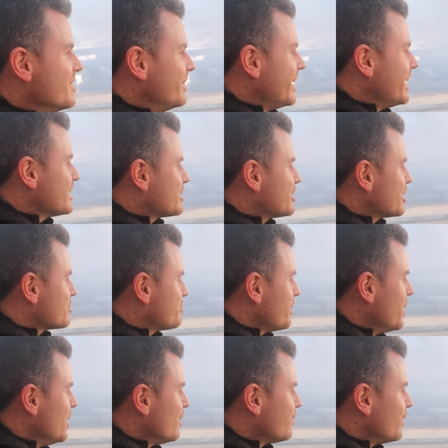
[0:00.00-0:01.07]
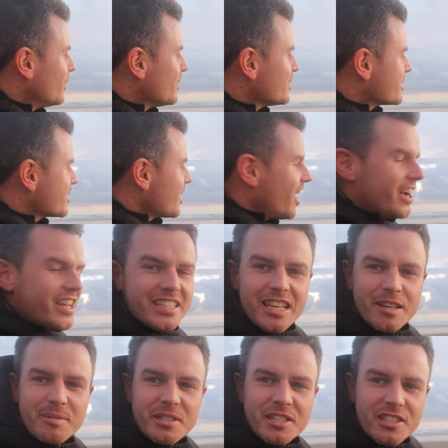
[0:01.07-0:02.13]
But it's just beautiful. The sky has
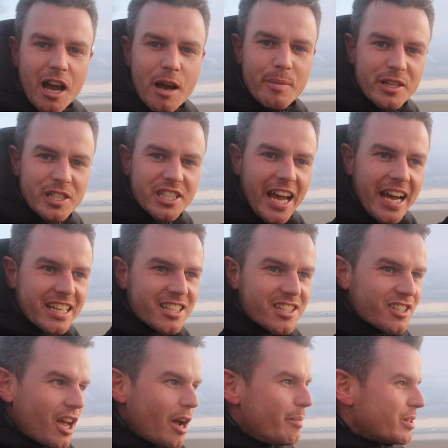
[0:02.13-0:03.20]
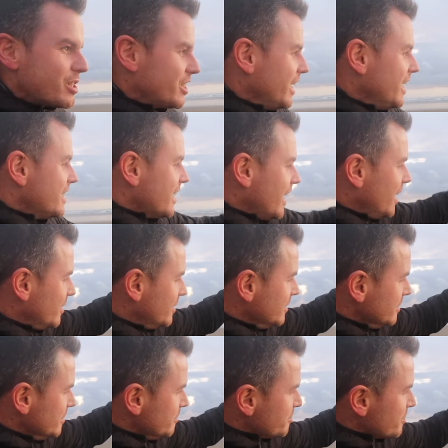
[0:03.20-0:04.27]
given me so much texture, so much detail.
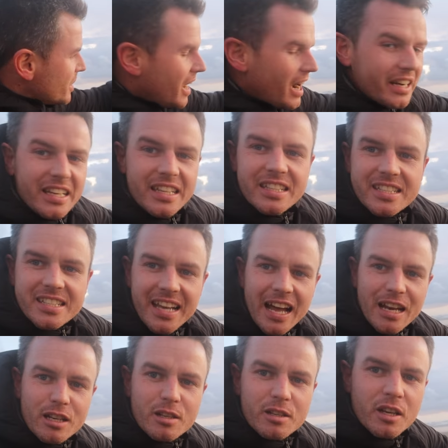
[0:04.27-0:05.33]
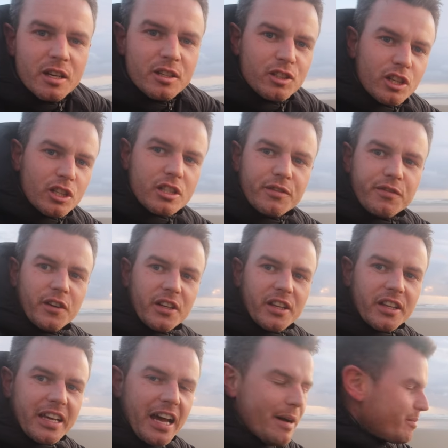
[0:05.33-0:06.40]
And in the sand just in front
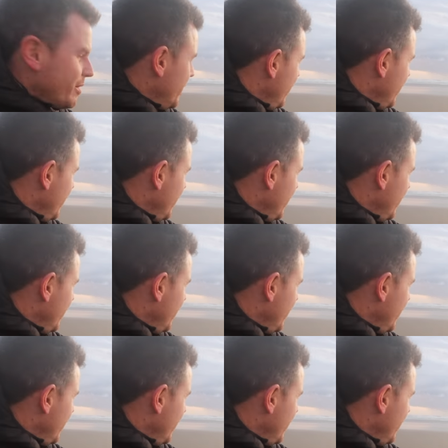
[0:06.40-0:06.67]
of the camera